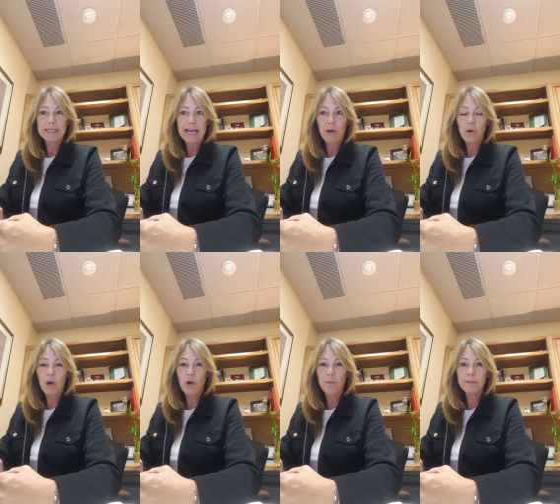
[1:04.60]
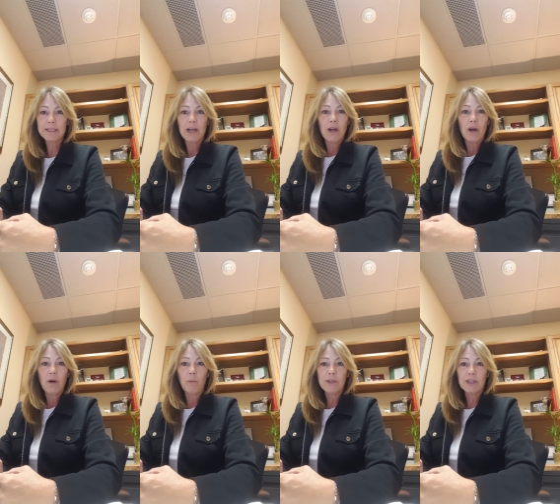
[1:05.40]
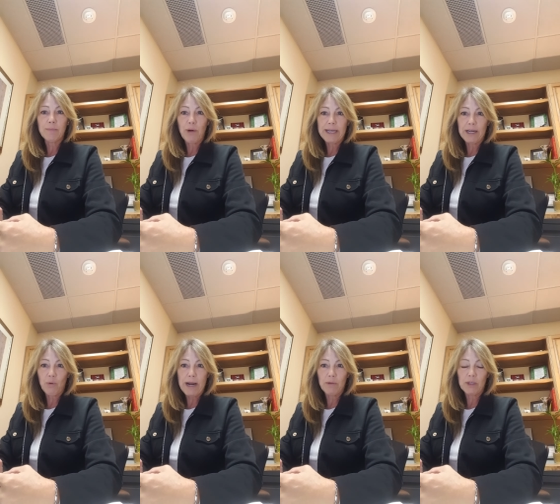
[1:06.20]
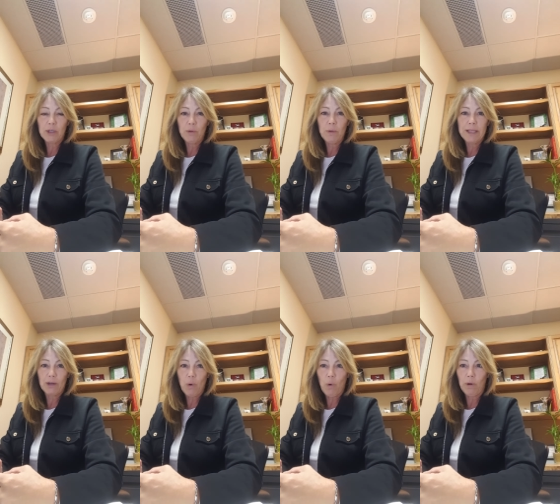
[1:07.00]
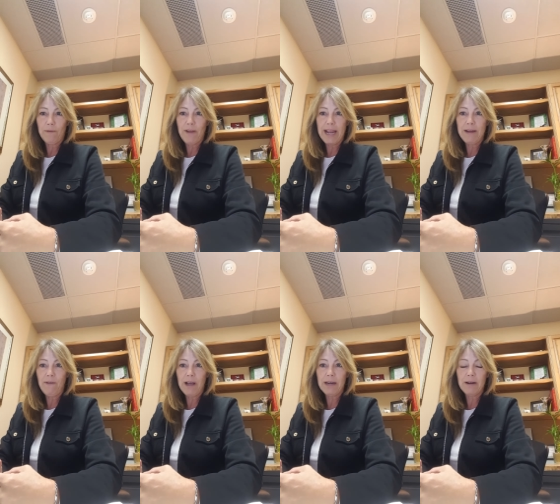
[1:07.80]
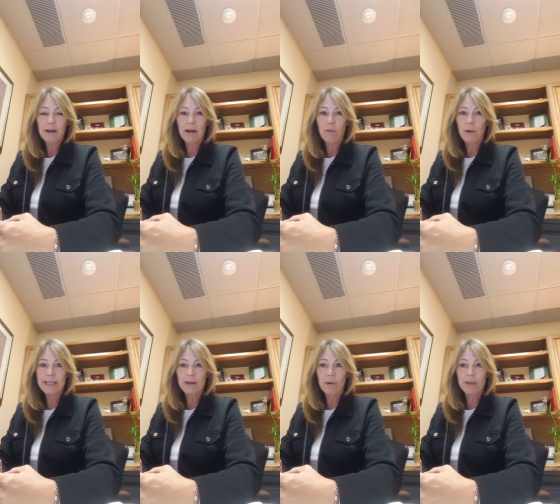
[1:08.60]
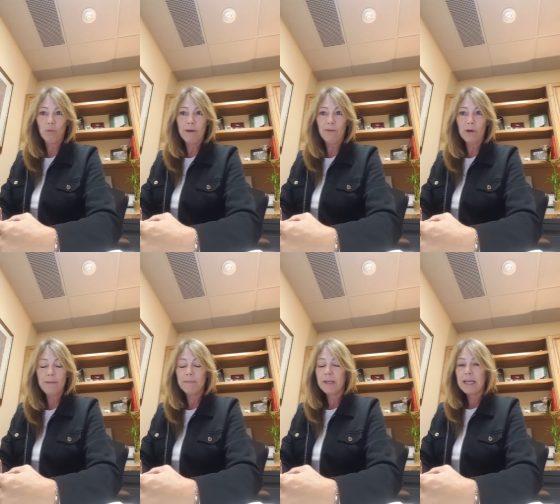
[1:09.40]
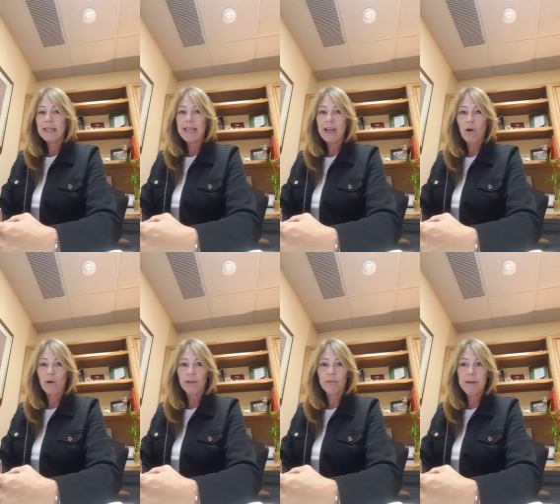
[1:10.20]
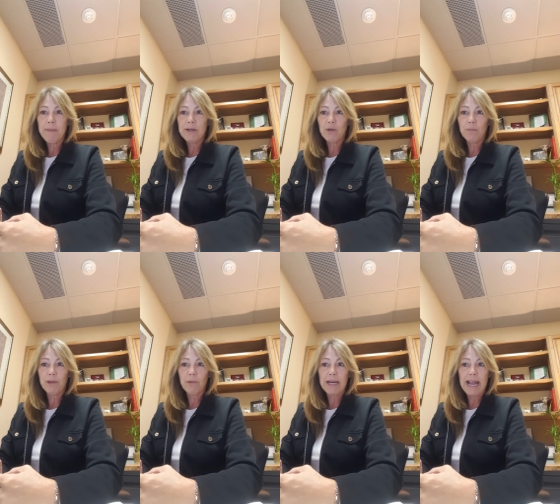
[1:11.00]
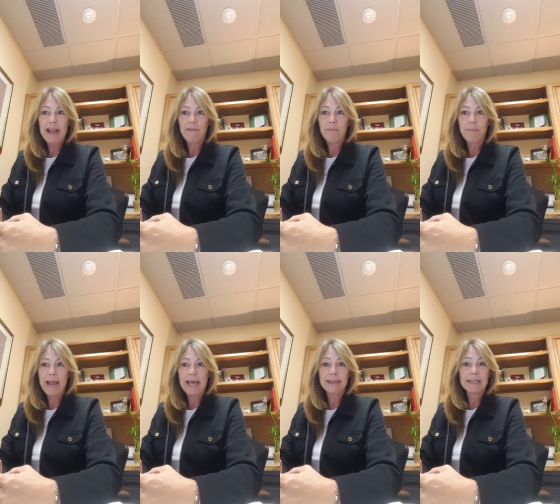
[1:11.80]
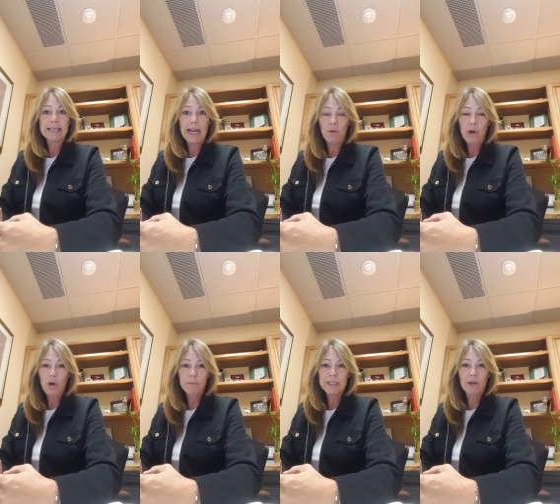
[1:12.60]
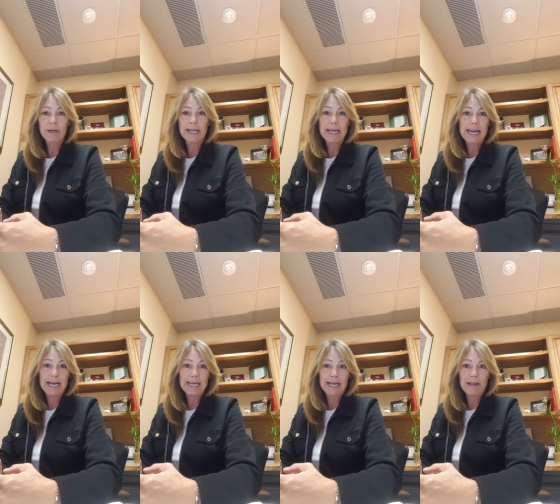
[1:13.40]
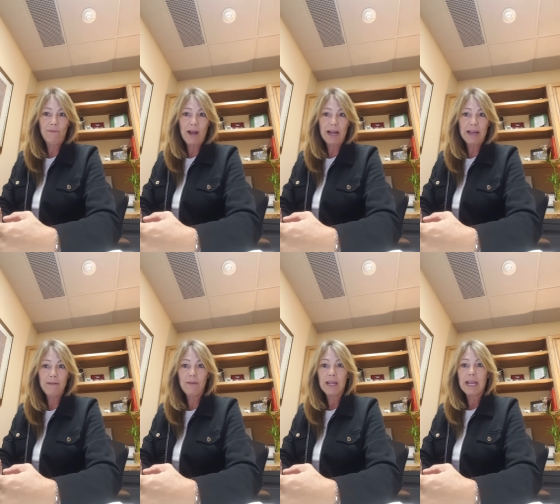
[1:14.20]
townhomes which is breaking ground soon in the core of Avon, uh, right there on the river. They are three bedroom, three and a half bath townhomes starting at 995